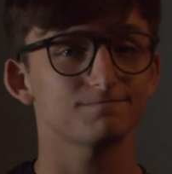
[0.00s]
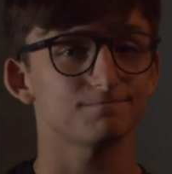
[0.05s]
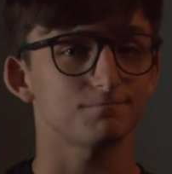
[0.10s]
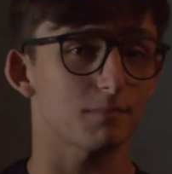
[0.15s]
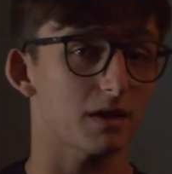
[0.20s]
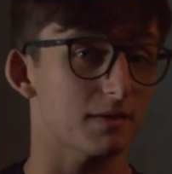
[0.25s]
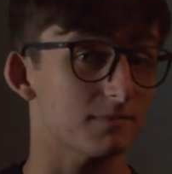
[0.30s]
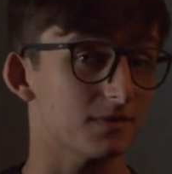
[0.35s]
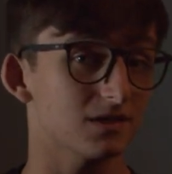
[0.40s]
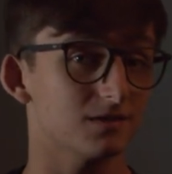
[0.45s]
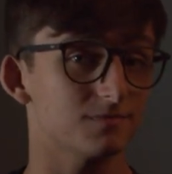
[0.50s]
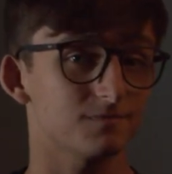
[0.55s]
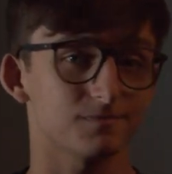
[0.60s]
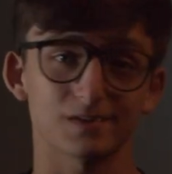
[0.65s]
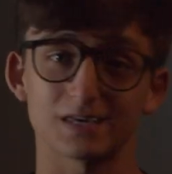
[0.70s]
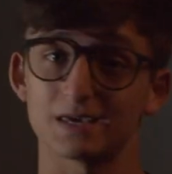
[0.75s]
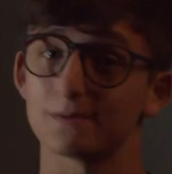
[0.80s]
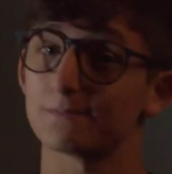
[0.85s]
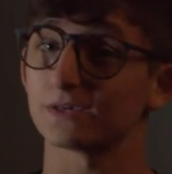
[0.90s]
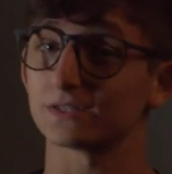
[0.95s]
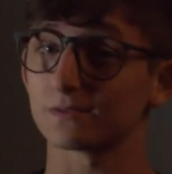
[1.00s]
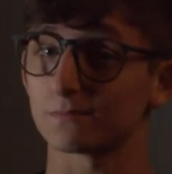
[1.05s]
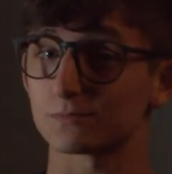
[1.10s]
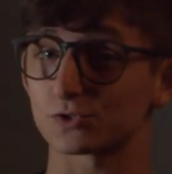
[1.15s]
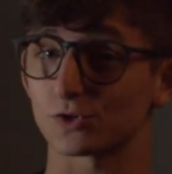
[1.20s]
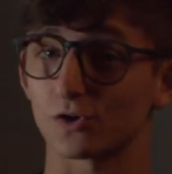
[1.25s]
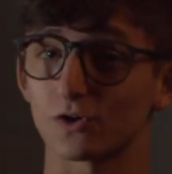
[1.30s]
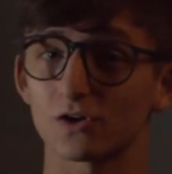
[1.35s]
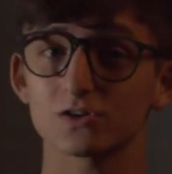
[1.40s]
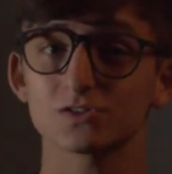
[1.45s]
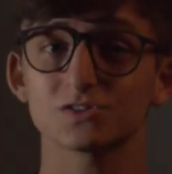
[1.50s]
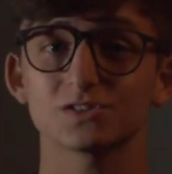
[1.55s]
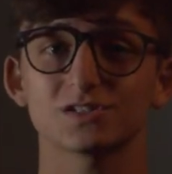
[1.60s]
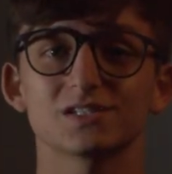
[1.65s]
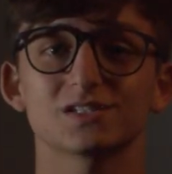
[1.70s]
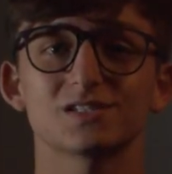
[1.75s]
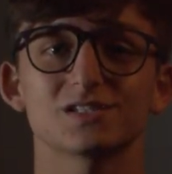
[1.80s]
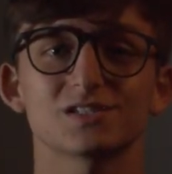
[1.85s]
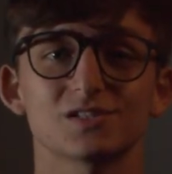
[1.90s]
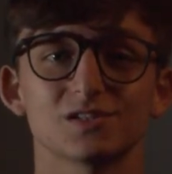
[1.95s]
maybe keeping them charged
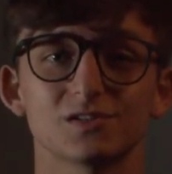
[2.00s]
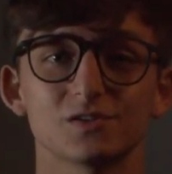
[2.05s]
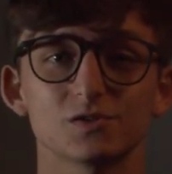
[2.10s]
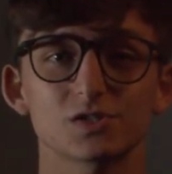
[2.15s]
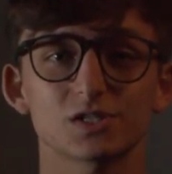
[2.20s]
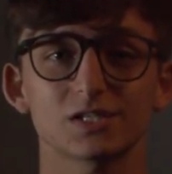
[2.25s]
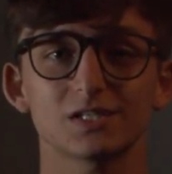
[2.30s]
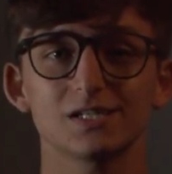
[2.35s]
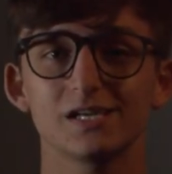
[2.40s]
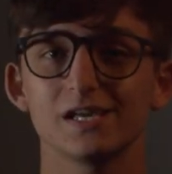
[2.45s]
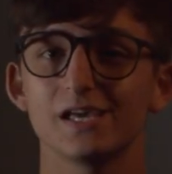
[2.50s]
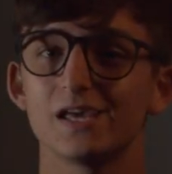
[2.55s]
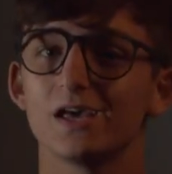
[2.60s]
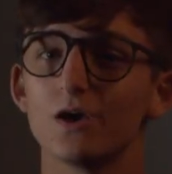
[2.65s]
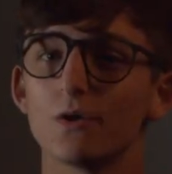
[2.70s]
is the solution,